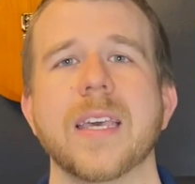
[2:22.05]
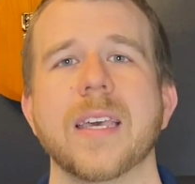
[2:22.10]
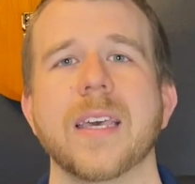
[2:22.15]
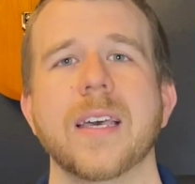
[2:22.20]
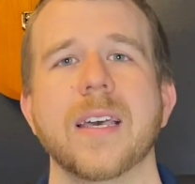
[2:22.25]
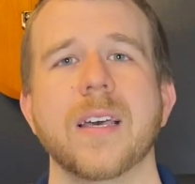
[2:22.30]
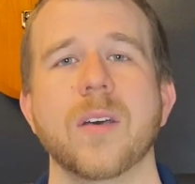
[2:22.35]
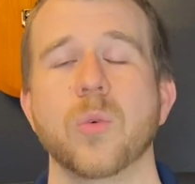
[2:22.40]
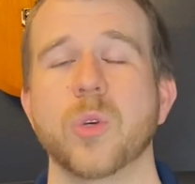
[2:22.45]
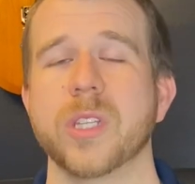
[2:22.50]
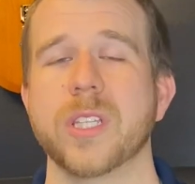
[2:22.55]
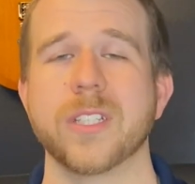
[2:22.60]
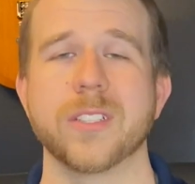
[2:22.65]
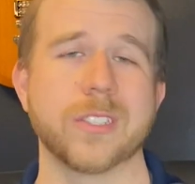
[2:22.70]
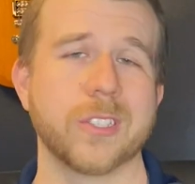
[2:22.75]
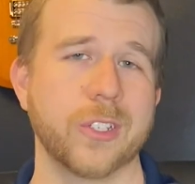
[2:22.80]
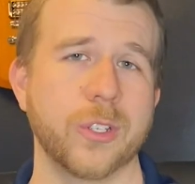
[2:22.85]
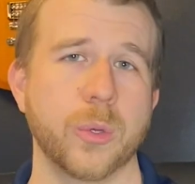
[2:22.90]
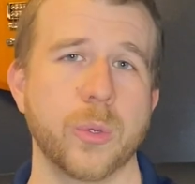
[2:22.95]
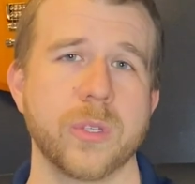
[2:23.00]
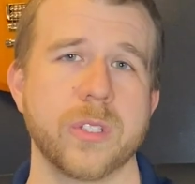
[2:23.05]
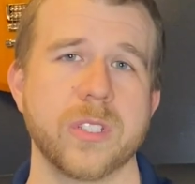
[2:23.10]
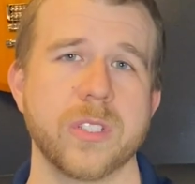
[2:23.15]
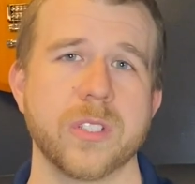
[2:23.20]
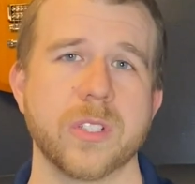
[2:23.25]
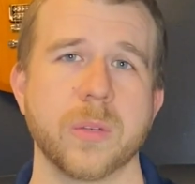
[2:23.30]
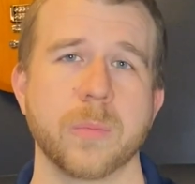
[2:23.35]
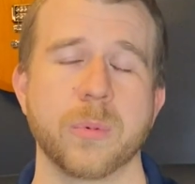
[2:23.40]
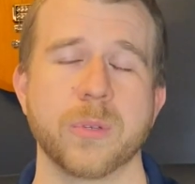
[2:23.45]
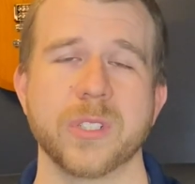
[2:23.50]
What this could do is
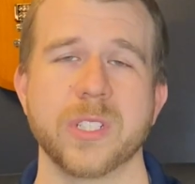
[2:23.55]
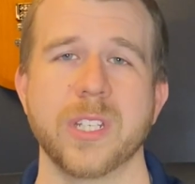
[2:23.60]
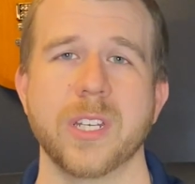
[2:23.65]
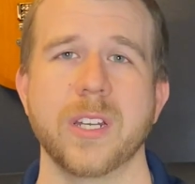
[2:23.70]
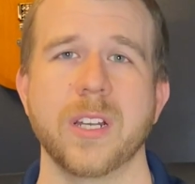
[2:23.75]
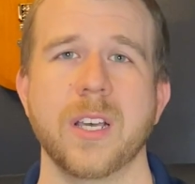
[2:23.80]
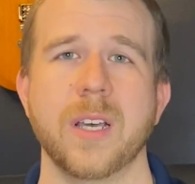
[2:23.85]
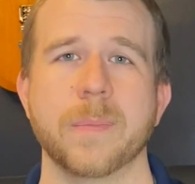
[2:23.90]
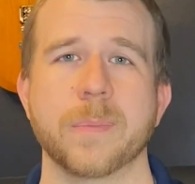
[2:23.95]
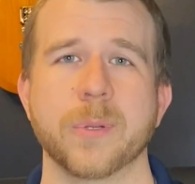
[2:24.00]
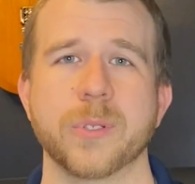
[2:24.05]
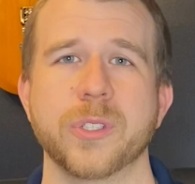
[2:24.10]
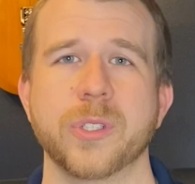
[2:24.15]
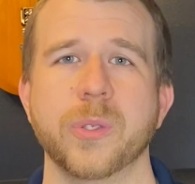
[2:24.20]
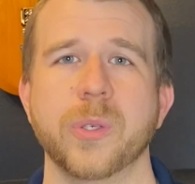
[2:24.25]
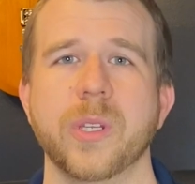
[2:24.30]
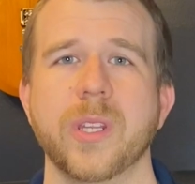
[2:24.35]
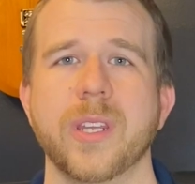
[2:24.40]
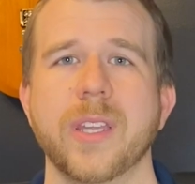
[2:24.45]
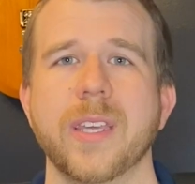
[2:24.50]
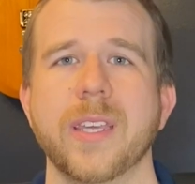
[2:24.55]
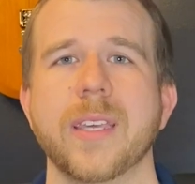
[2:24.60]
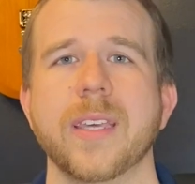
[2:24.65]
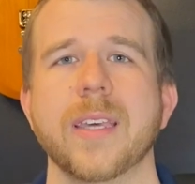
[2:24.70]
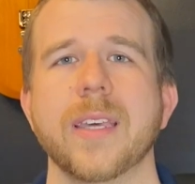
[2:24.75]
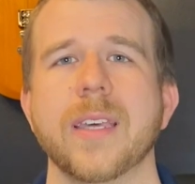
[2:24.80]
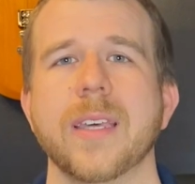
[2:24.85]
this could present an opportunity